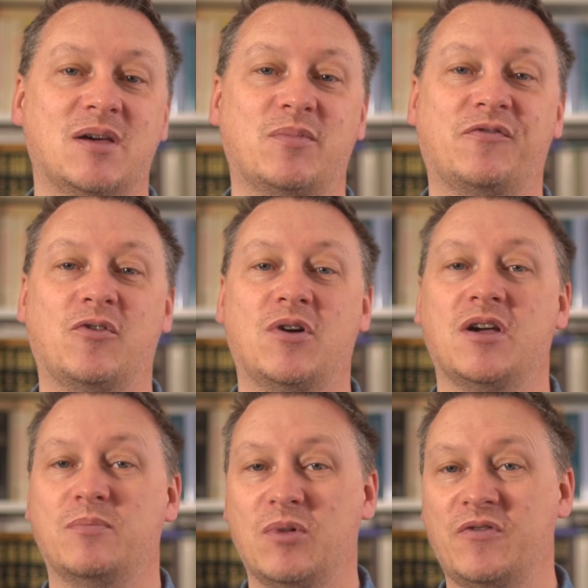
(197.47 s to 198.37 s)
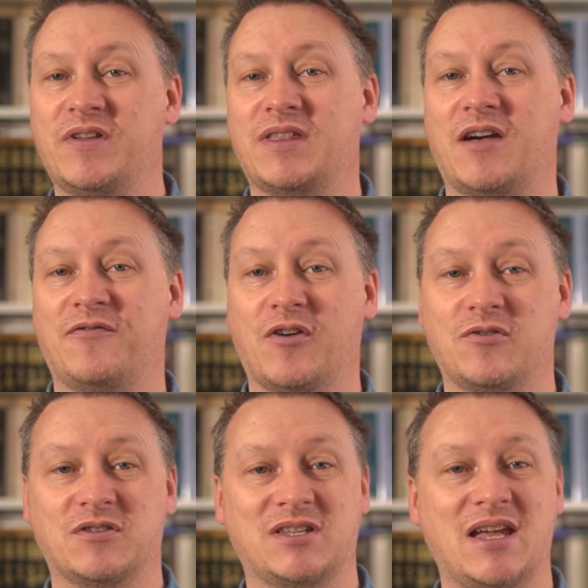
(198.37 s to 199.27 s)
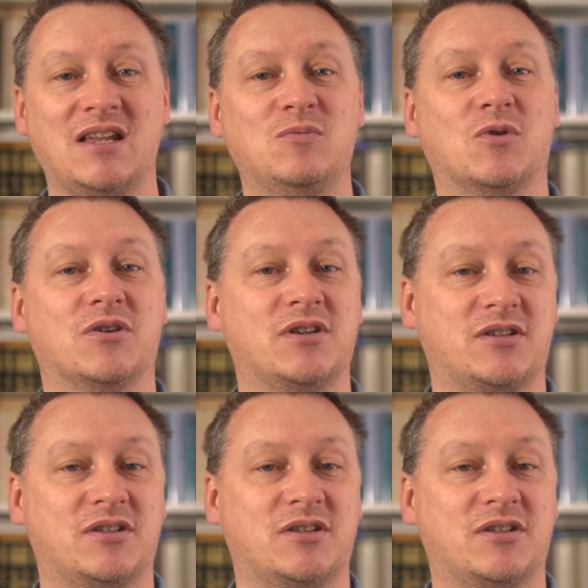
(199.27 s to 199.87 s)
before moving that focus inward